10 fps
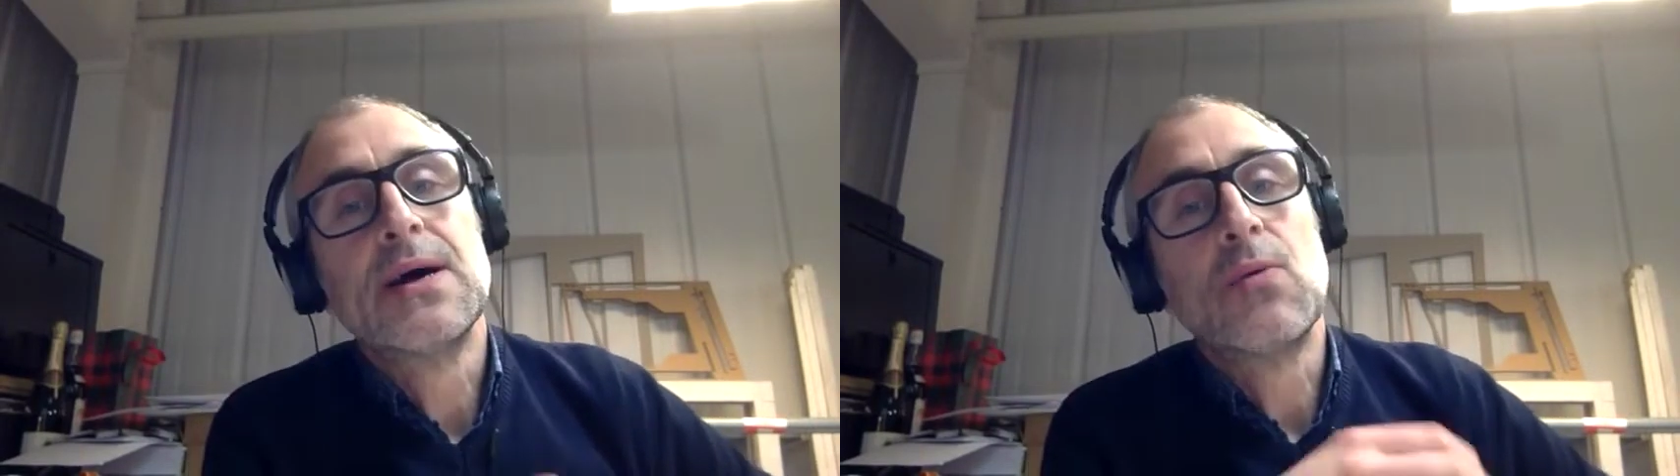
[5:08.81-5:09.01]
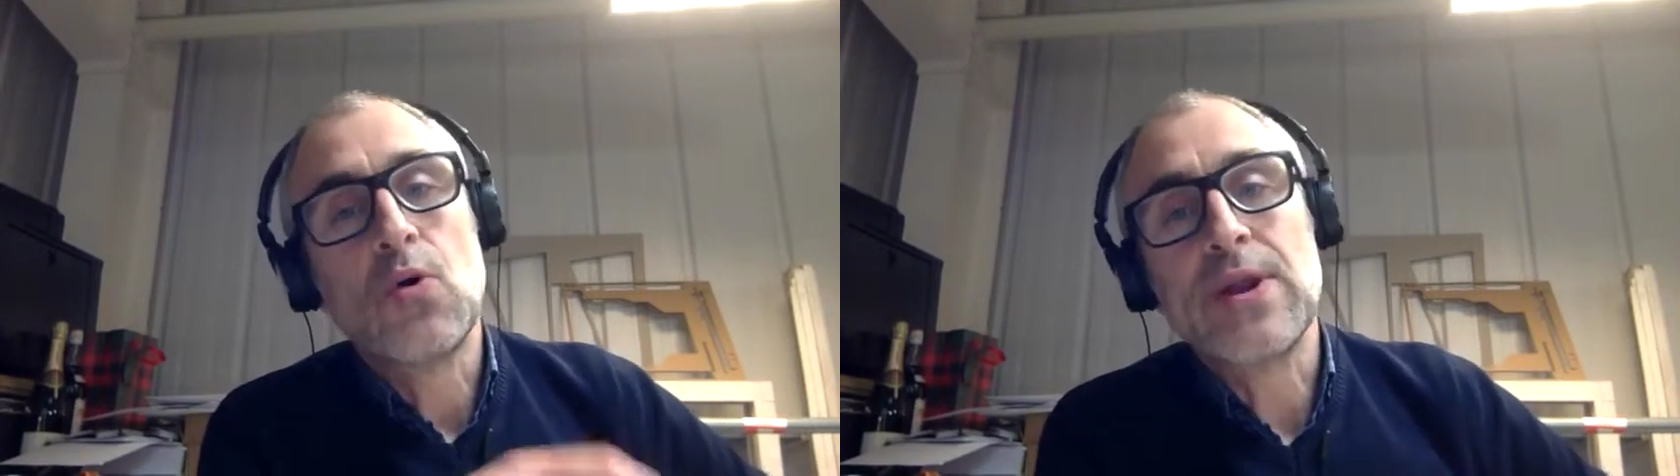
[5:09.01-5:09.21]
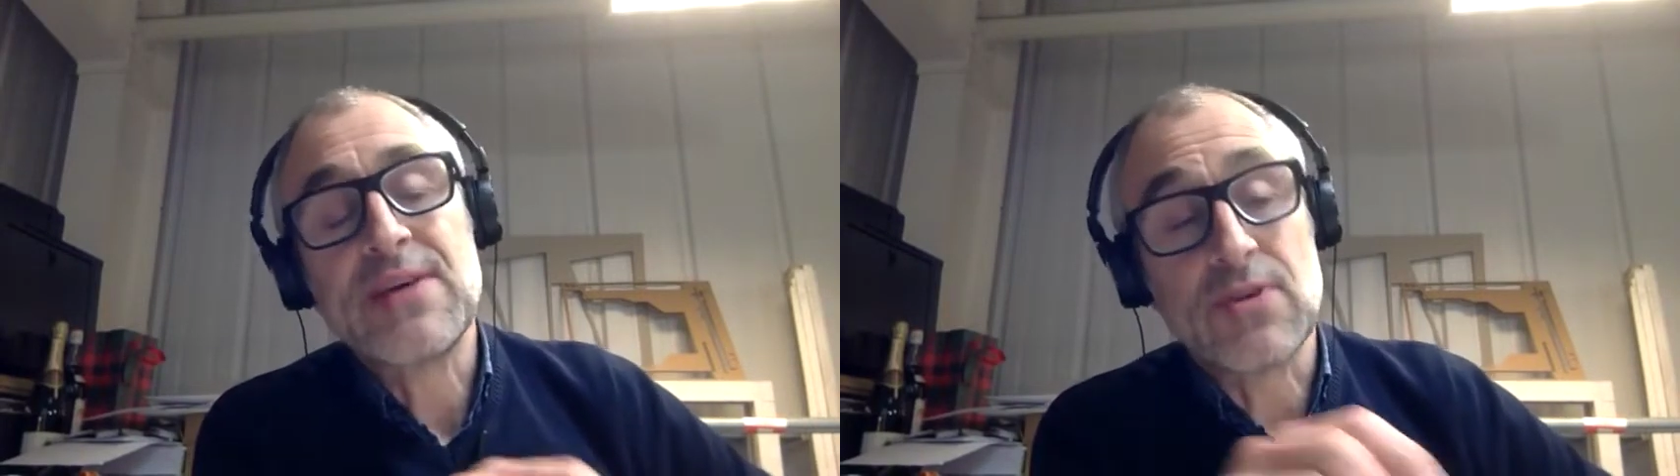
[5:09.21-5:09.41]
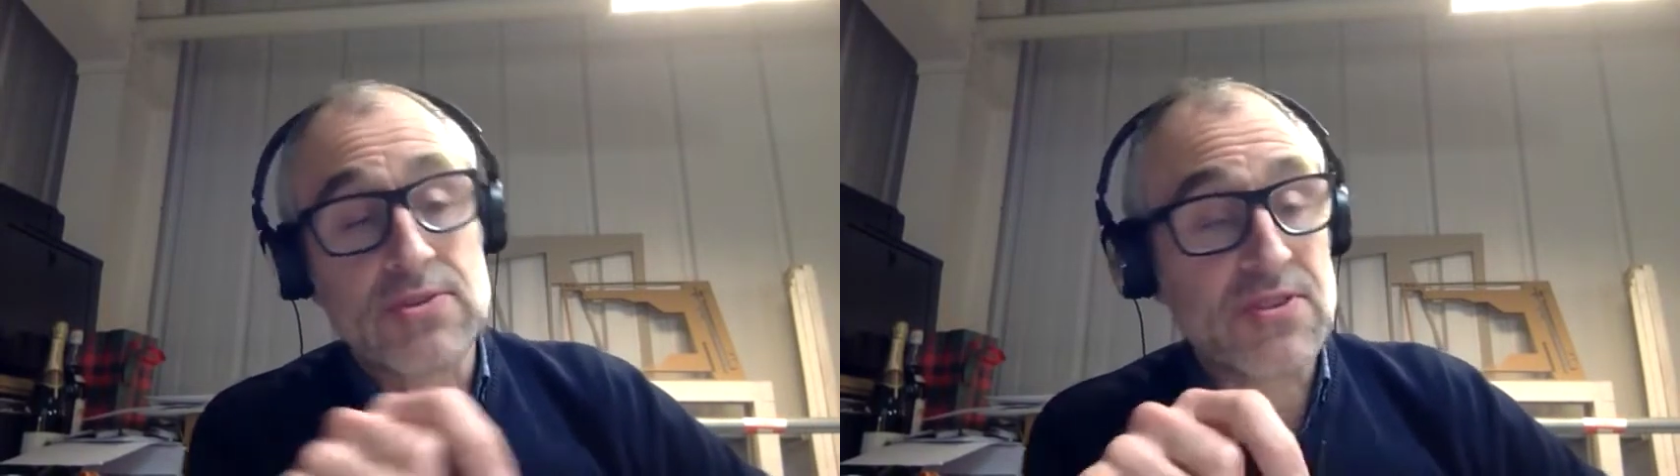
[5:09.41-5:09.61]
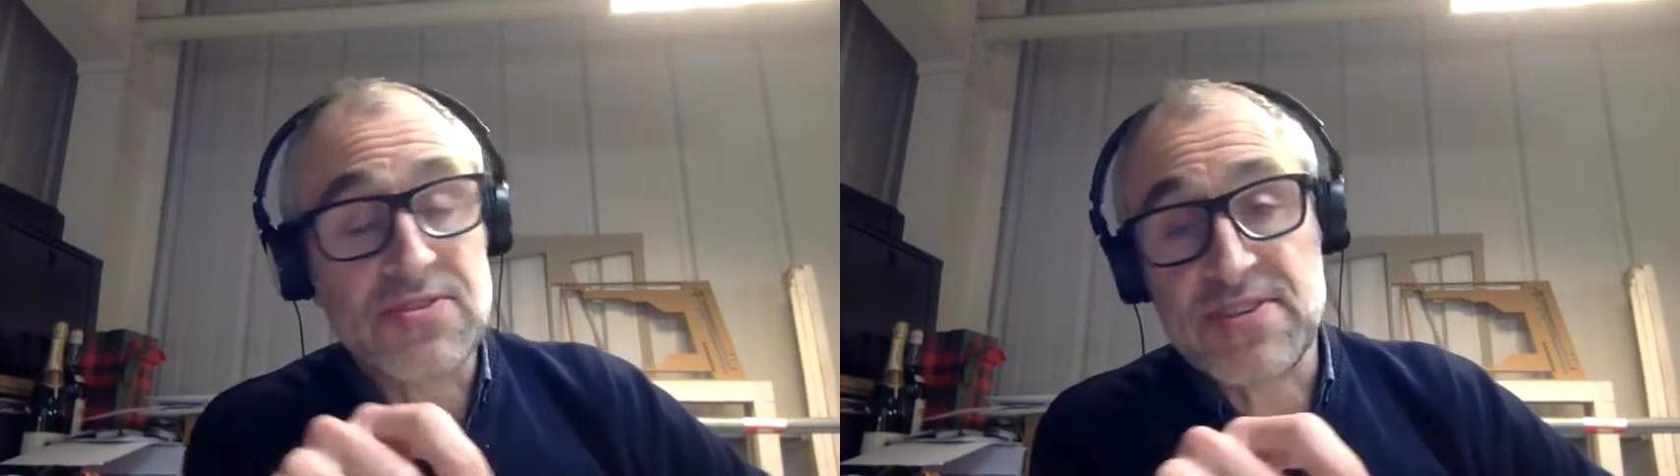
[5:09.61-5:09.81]
whatever
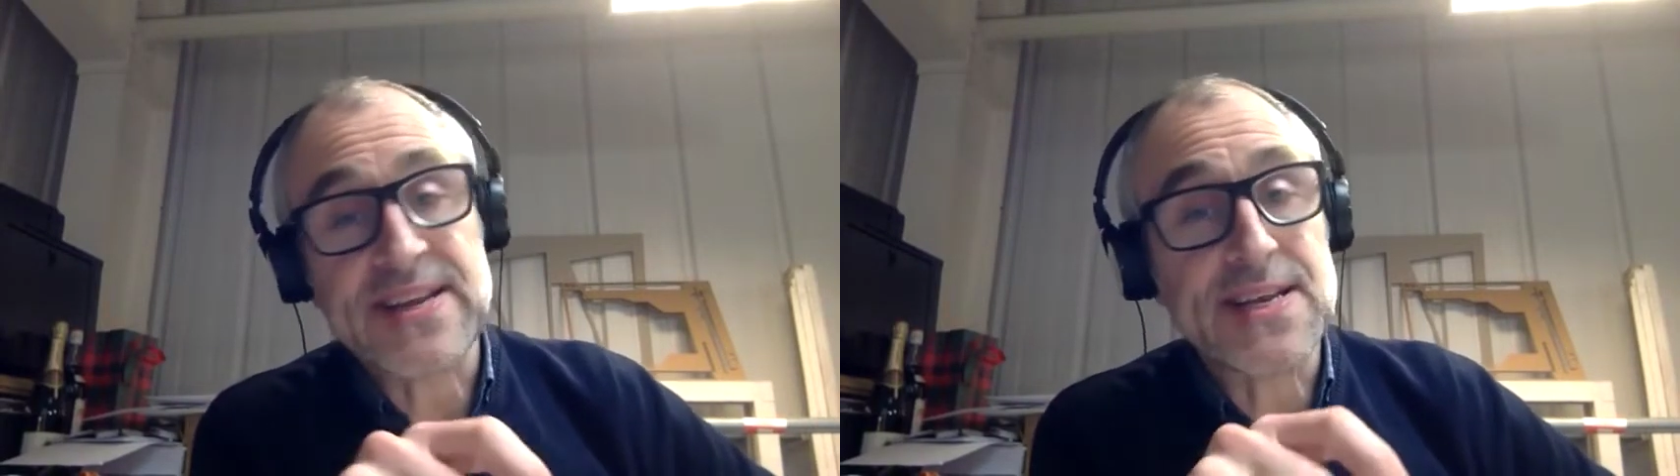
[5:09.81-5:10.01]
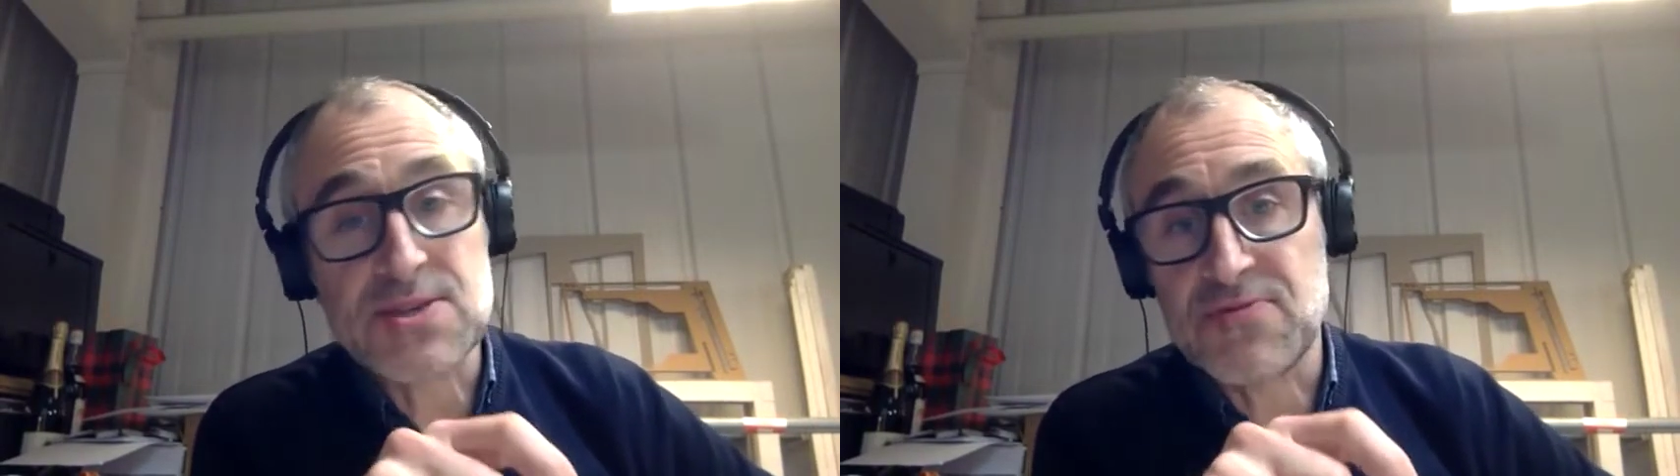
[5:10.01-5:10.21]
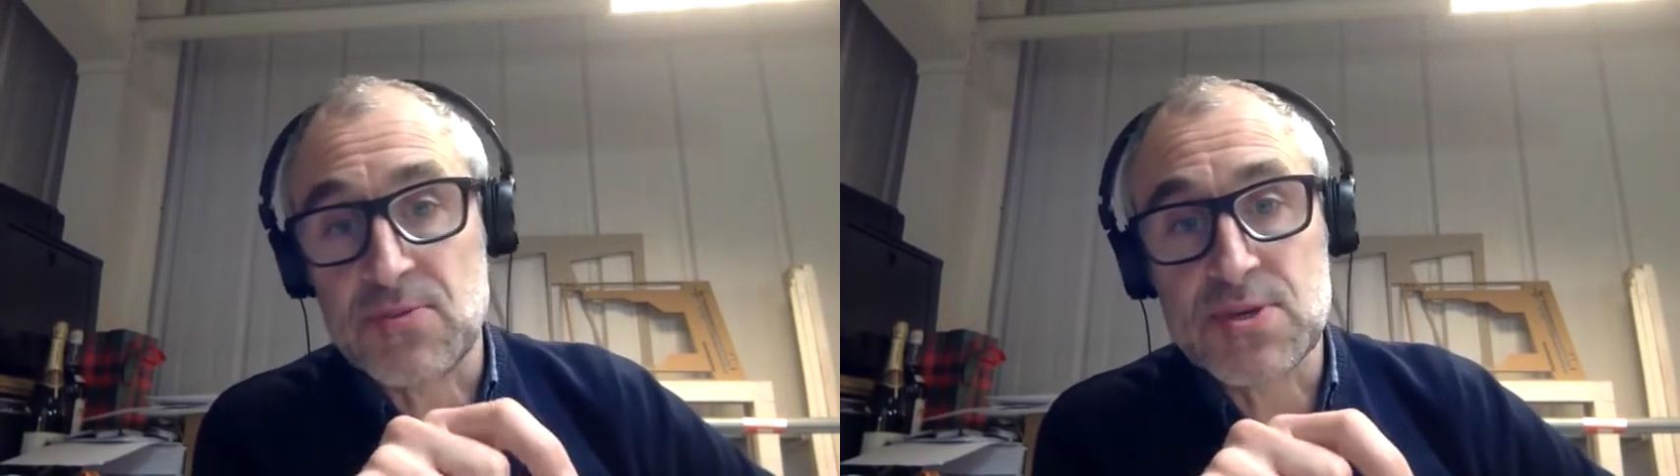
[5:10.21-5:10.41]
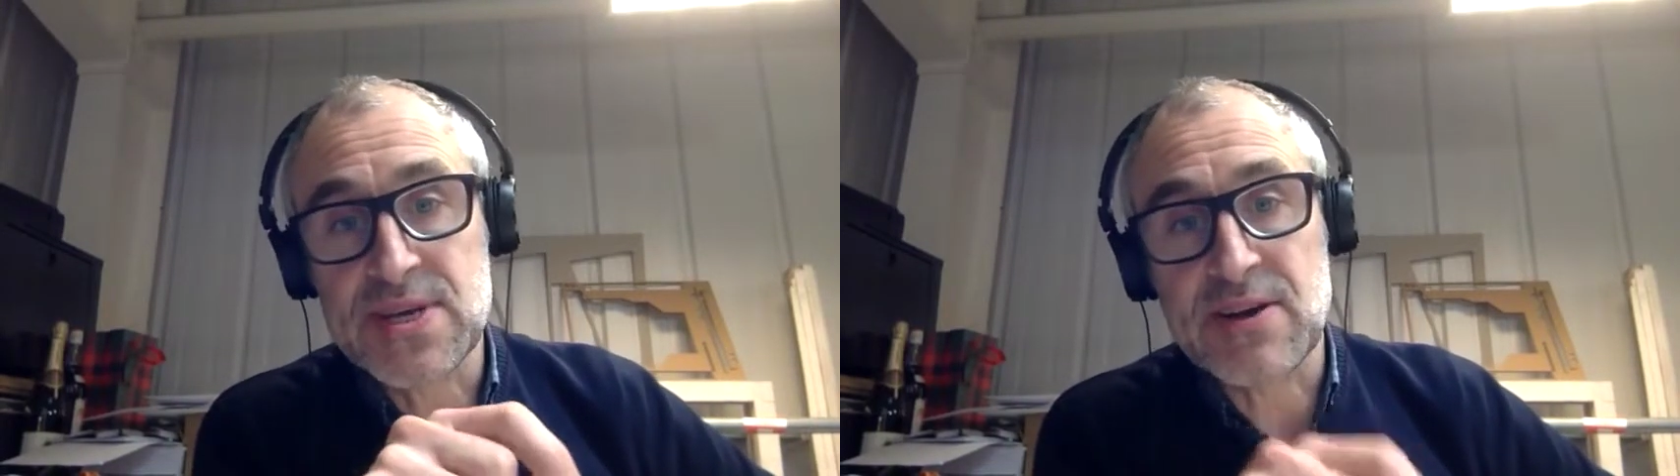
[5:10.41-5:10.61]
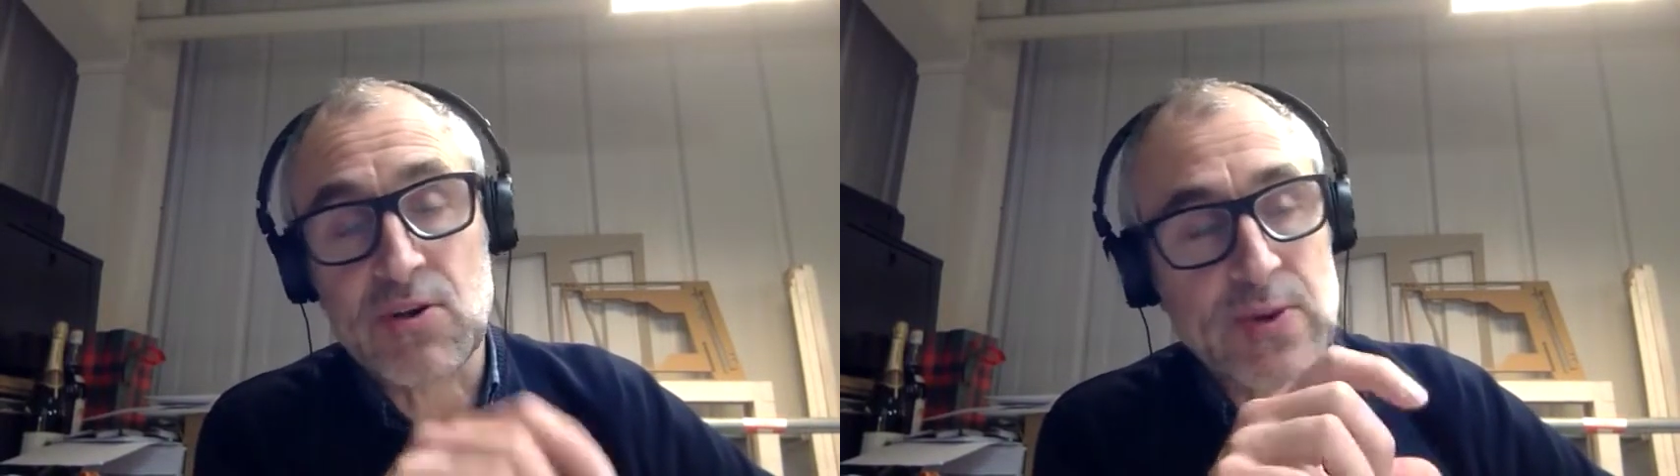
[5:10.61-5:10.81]
the thickness of the material,